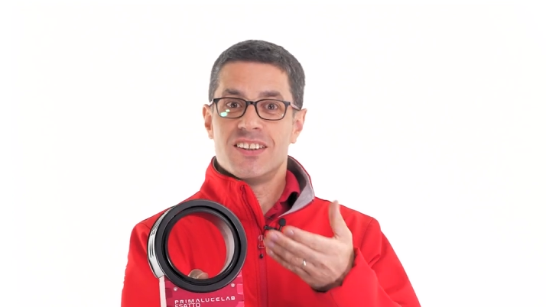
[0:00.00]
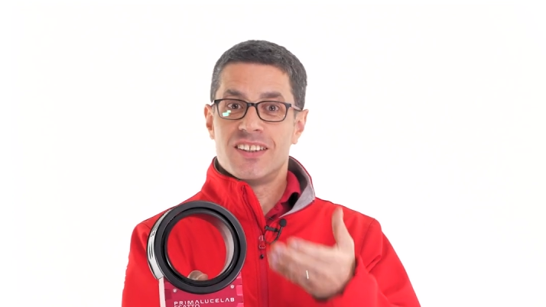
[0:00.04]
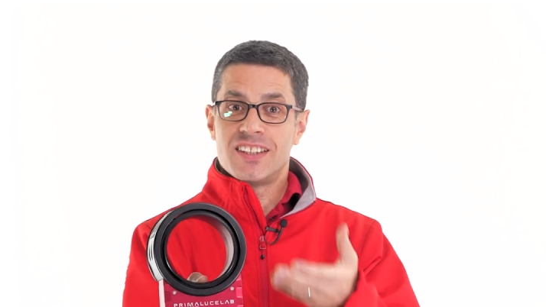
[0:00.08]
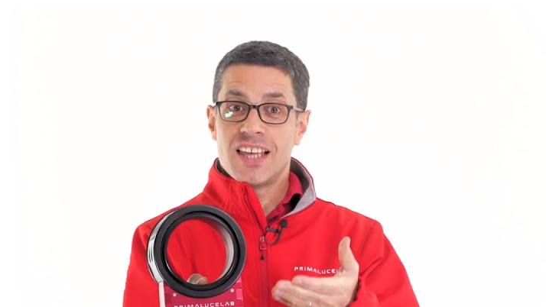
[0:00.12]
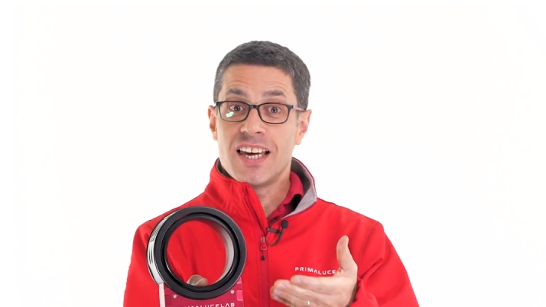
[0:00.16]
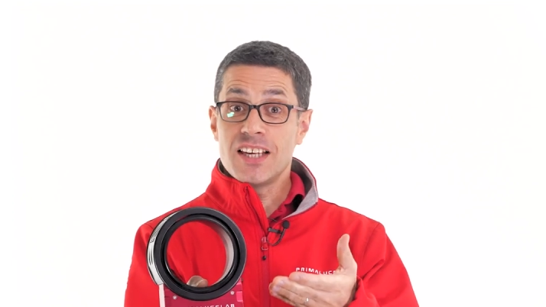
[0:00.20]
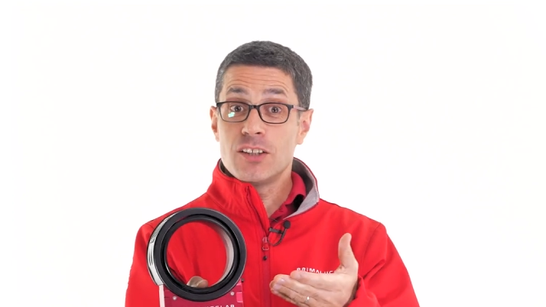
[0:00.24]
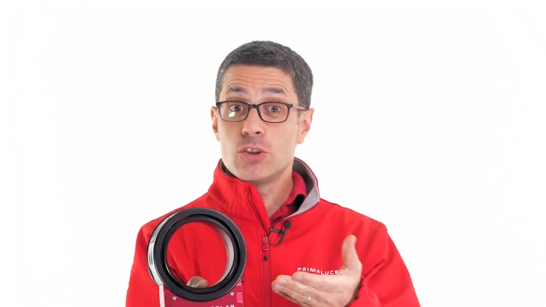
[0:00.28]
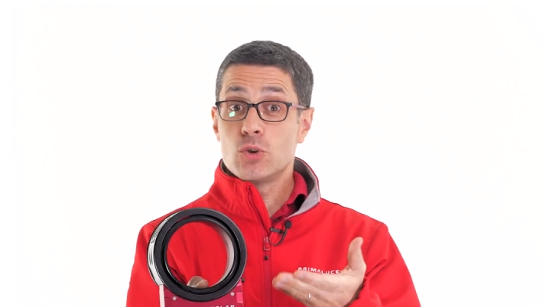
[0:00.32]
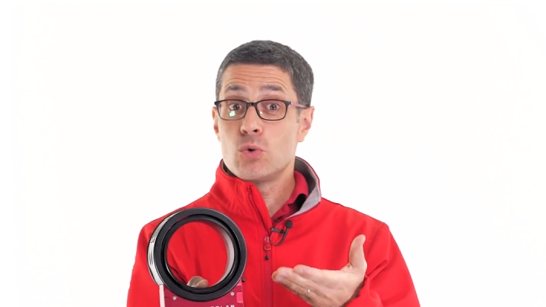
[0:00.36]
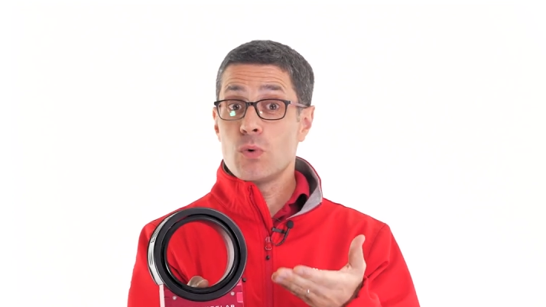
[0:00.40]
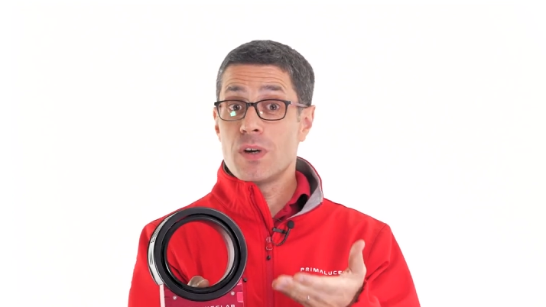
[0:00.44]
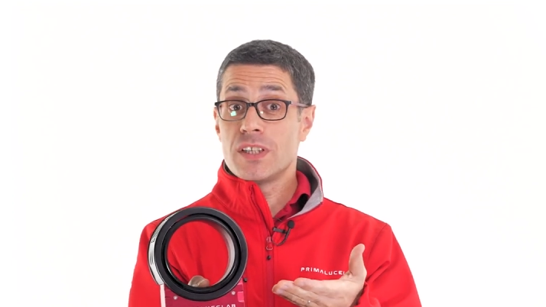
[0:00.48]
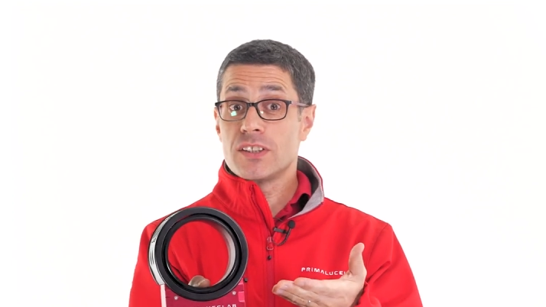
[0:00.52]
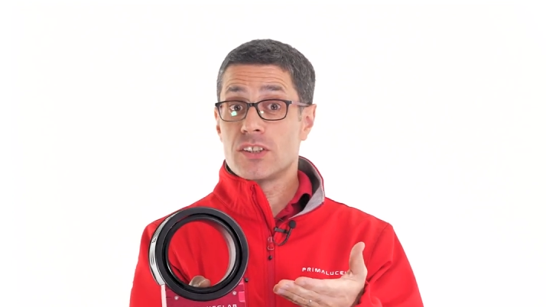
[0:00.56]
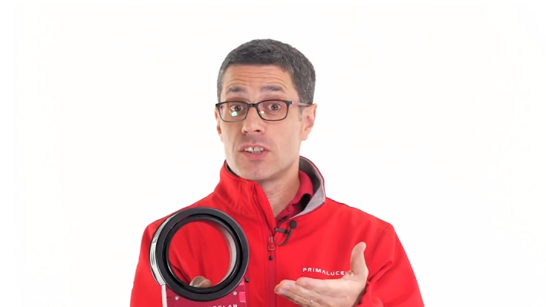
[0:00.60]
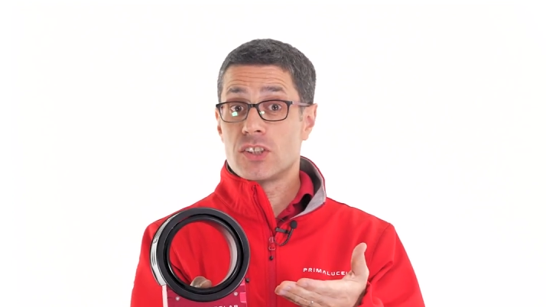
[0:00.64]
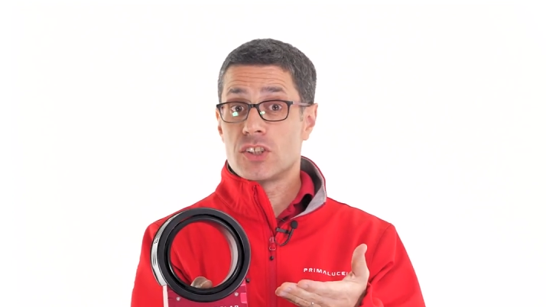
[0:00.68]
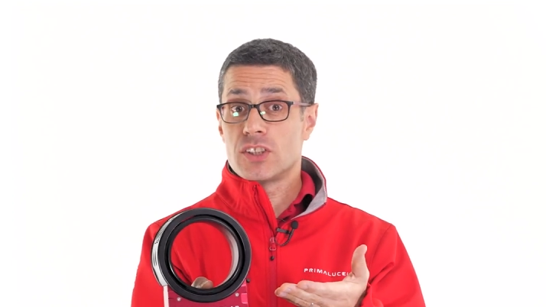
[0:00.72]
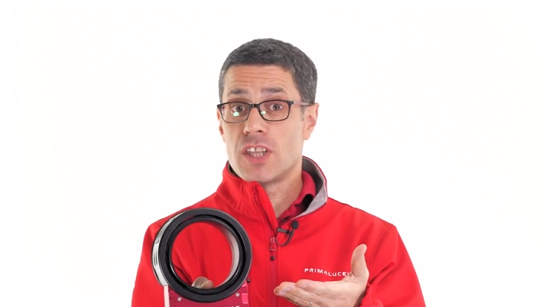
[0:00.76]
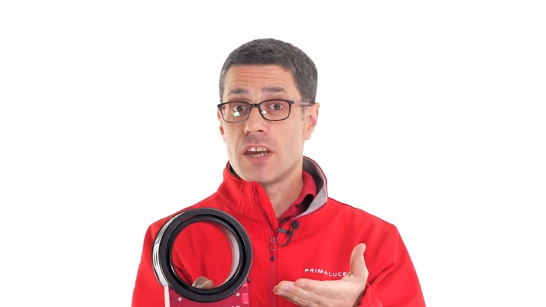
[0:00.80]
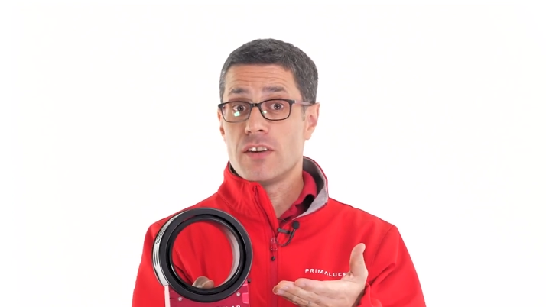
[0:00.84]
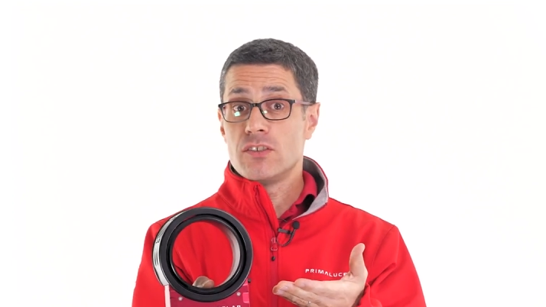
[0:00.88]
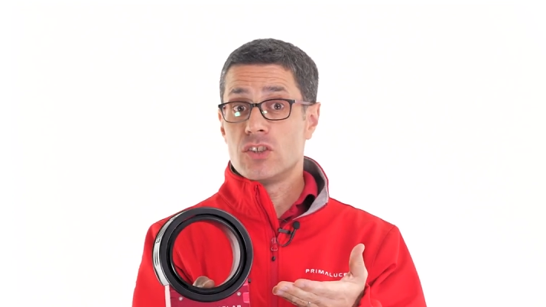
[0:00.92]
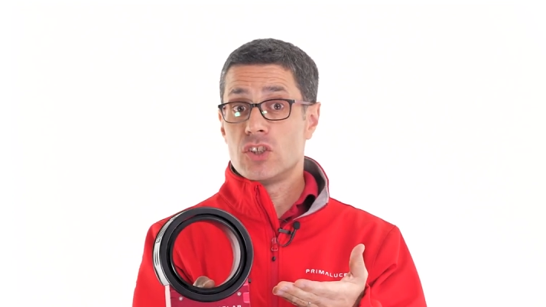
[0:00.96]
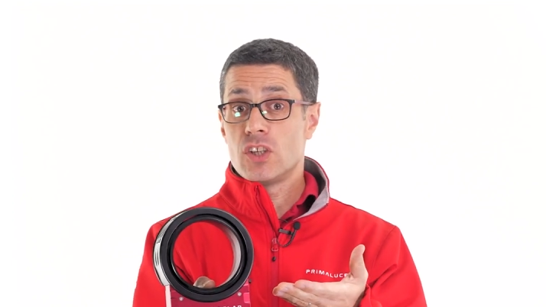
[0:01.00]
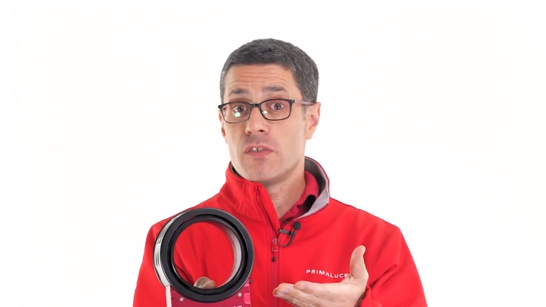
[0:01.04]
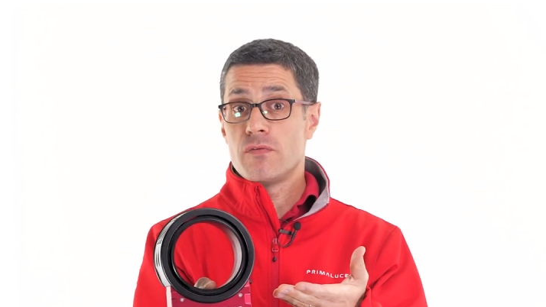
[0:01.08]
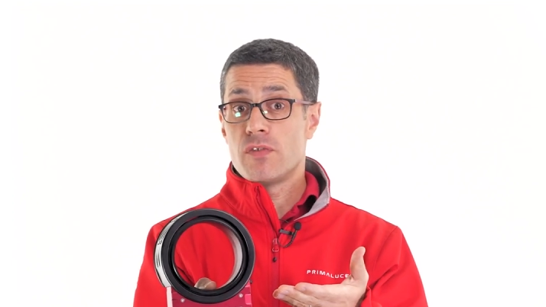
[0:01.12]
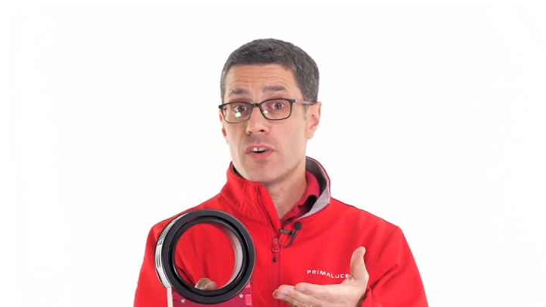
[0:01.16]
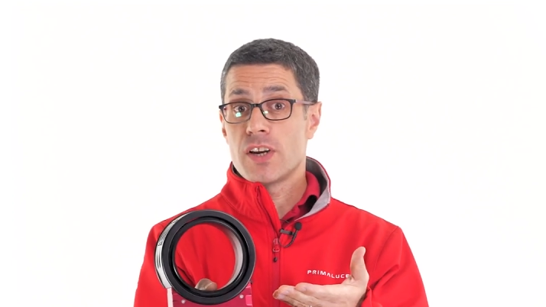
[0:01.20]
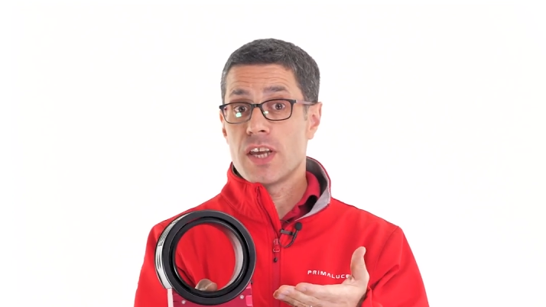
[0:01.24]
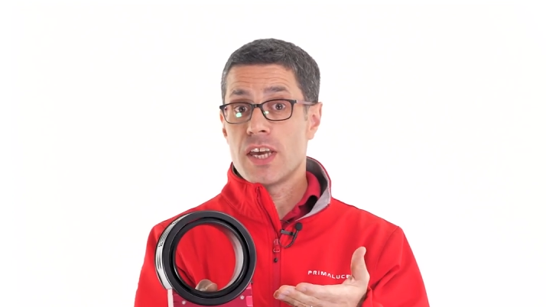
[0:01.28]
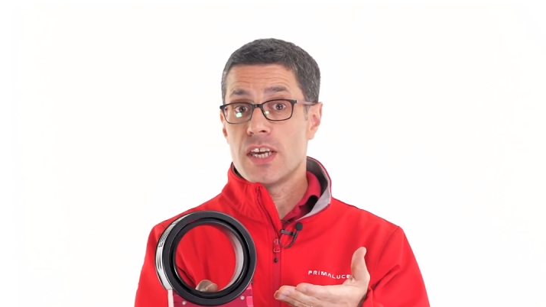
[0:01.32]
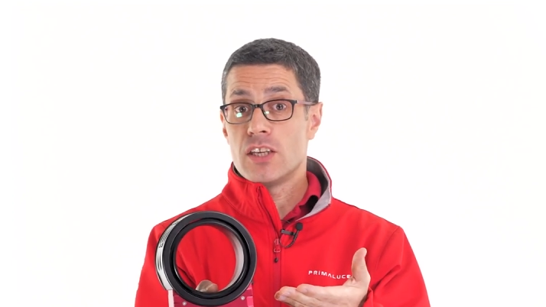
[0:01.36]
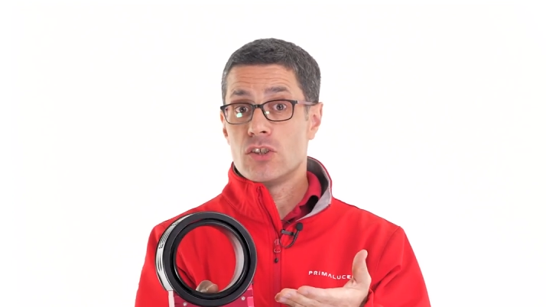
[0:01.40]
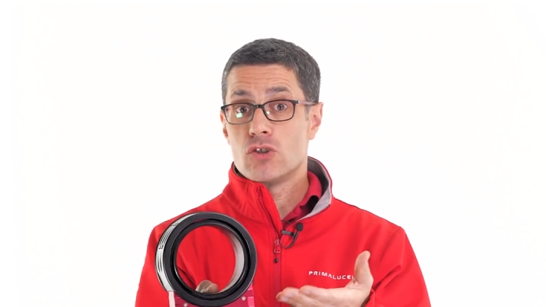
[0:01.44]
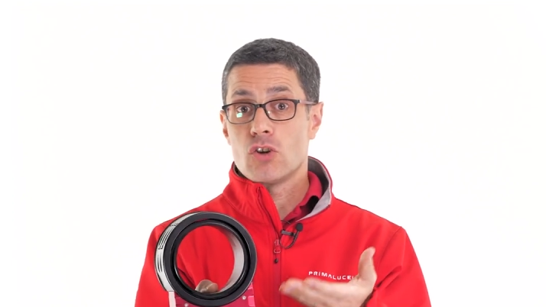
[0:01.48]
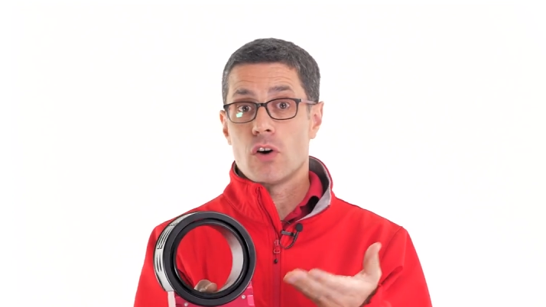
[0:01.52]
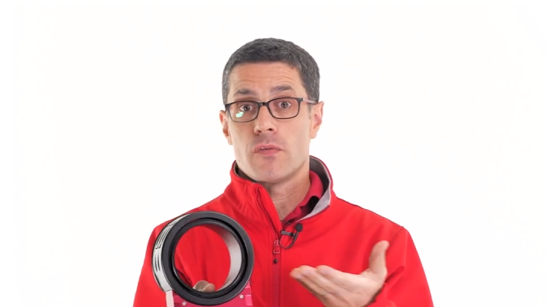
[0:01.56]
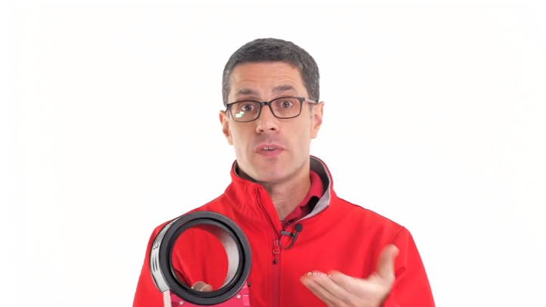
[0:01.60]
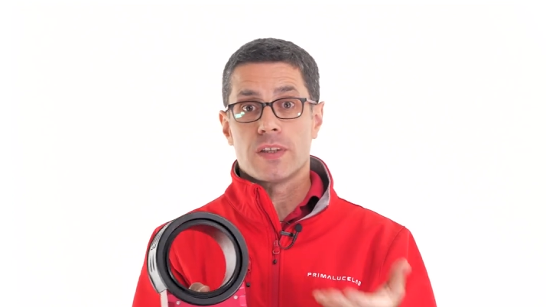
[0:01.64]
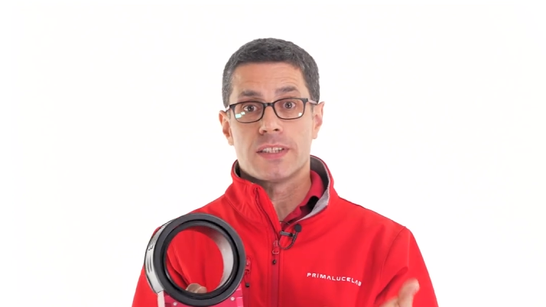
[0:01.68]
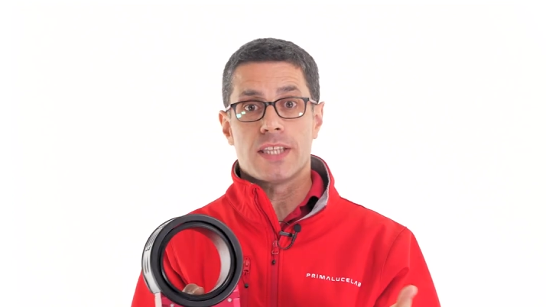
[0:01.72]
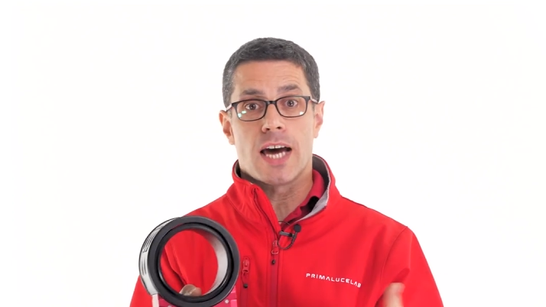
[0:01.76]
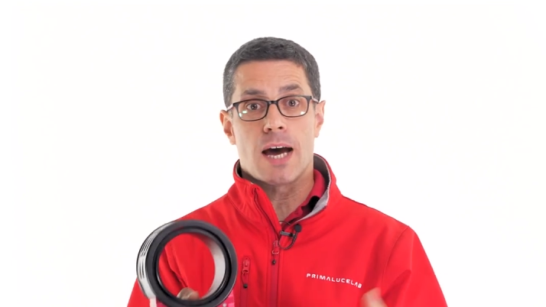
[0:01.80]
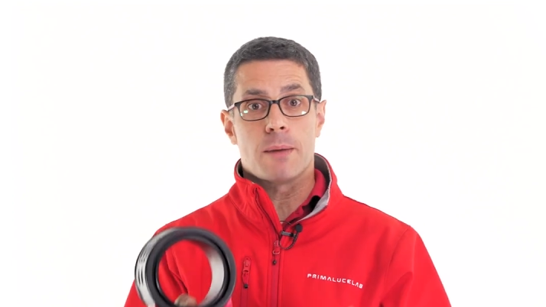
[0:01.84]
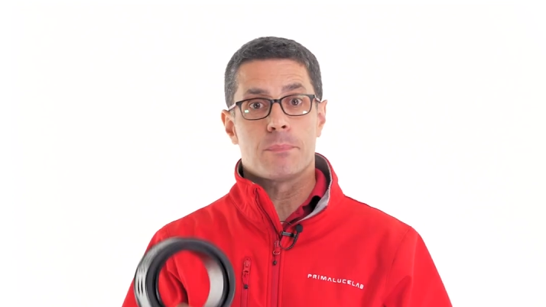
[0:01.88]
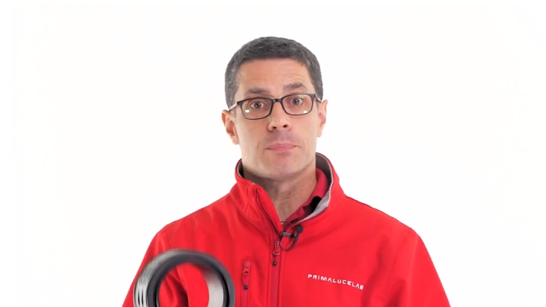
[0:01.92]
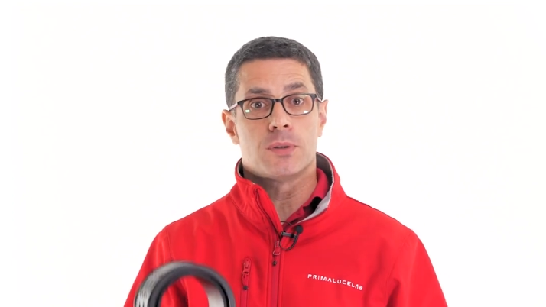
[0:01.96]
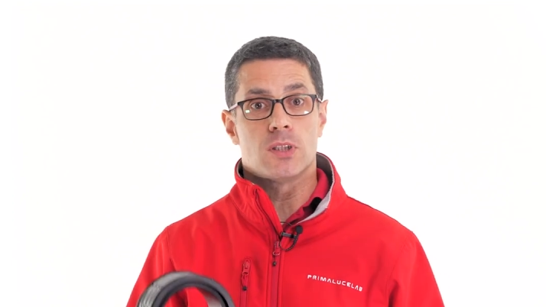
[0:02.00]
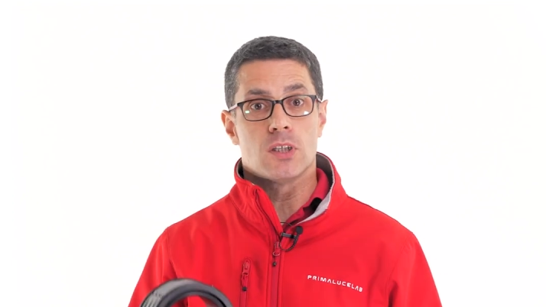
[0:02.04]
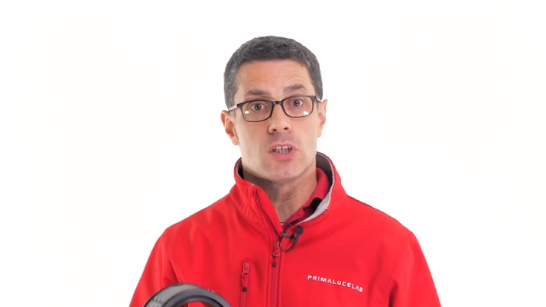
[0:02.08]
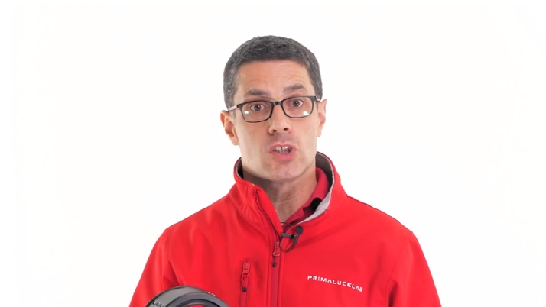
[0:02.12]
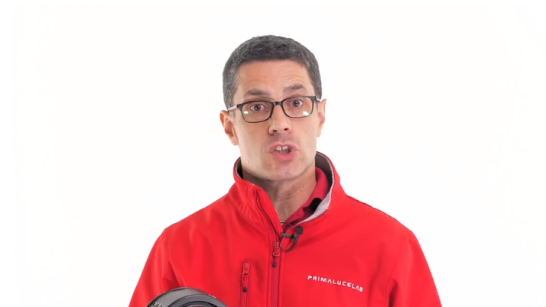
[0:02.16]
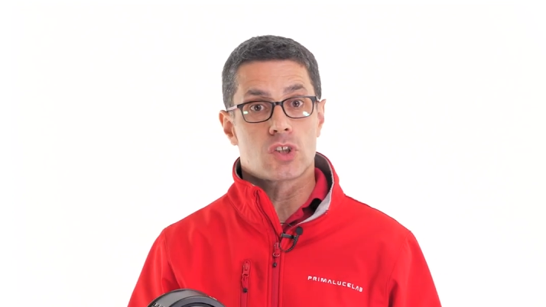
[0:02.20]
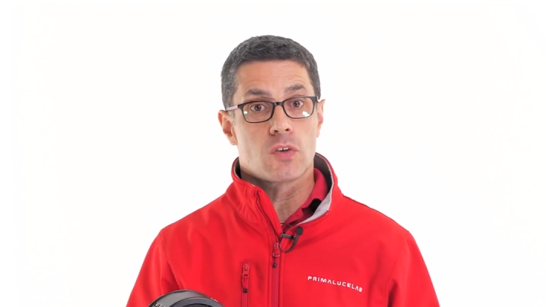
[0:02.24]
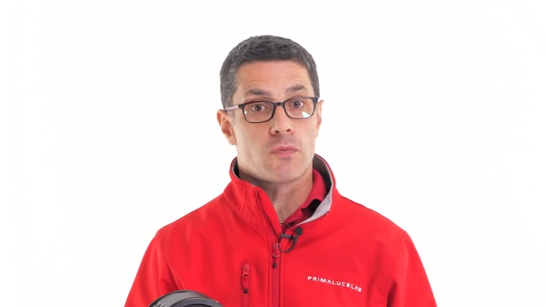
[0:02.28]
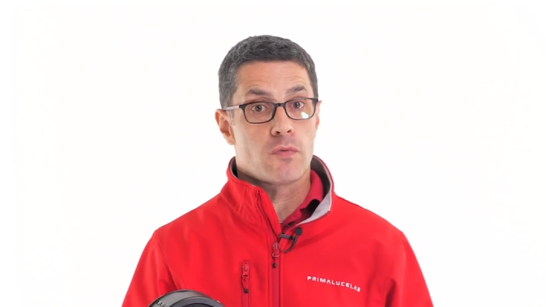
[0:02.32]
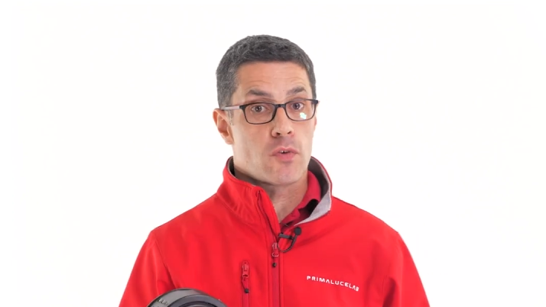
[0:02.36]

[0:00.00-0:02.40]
Thanks to an extensive range of adapters